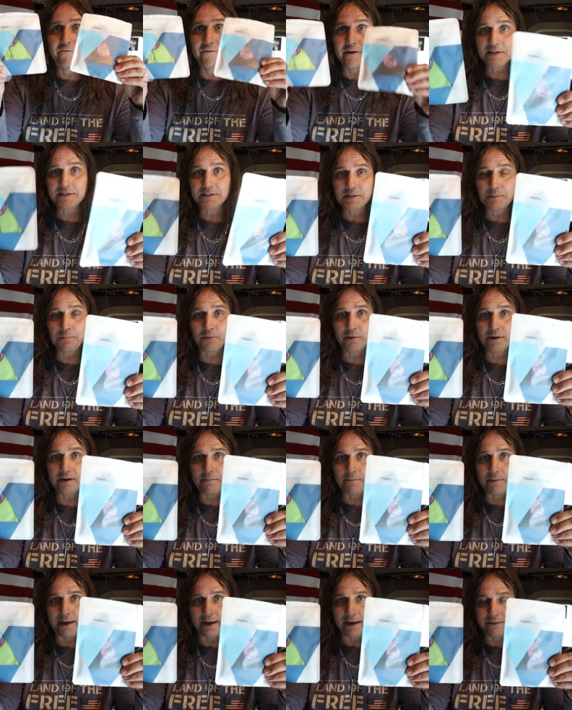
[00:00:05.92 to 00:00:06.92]
Vista
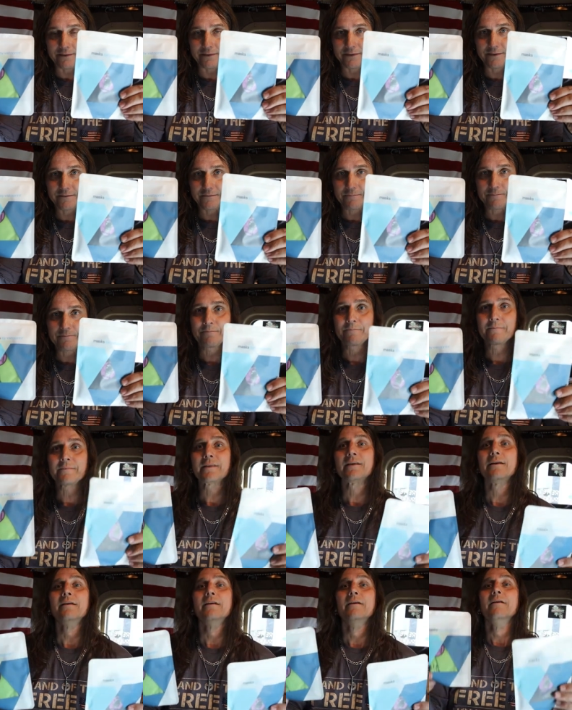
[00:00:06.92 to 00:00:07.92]
Print Mask.
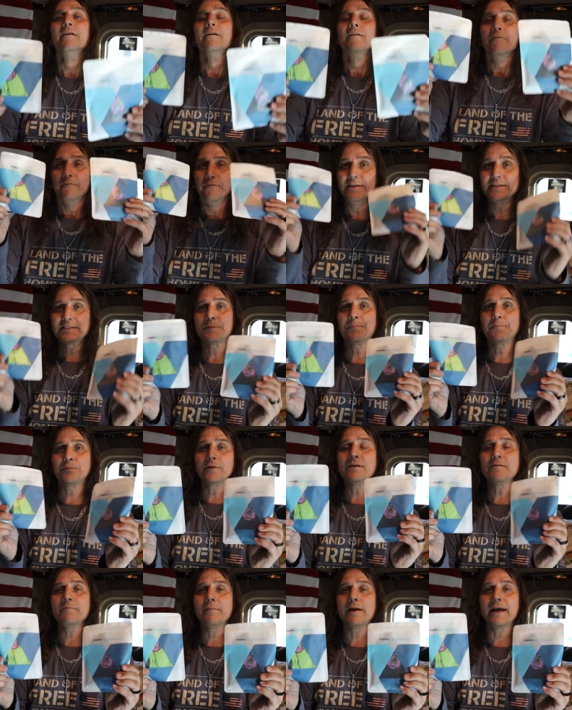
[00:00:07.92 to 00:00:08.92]
Vista
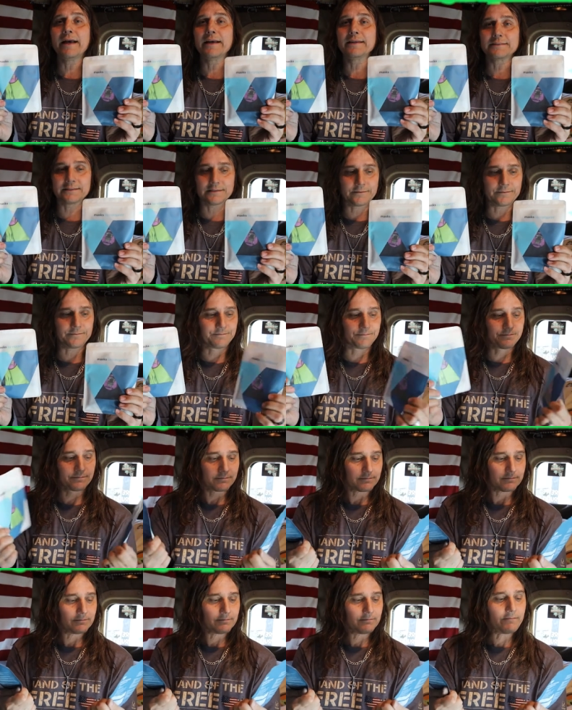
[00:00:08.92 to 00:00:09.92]
Print Mask,
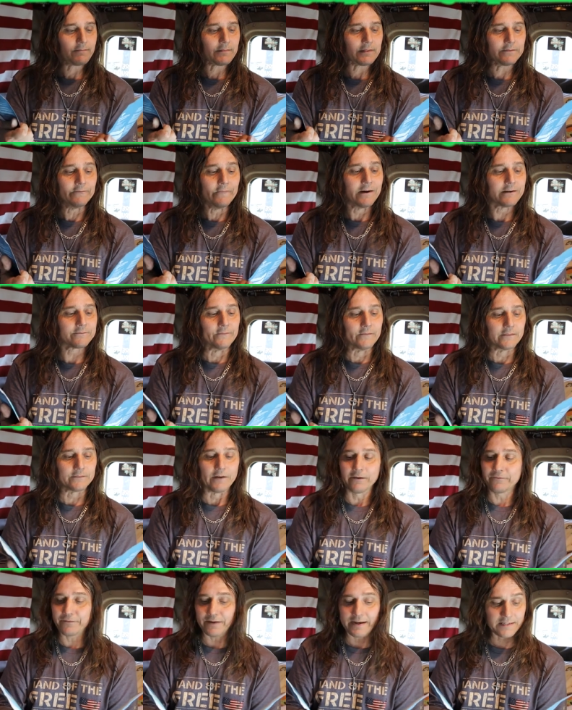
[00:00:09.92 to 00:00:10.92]

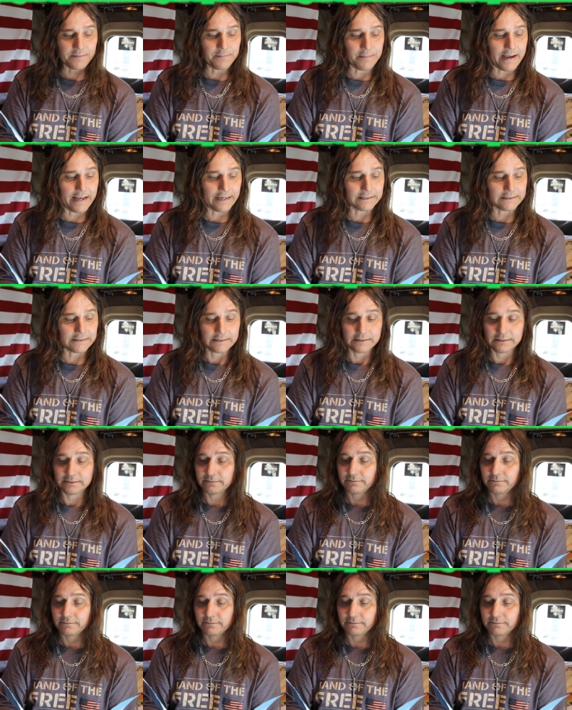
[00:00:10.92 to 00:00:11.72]
face mask,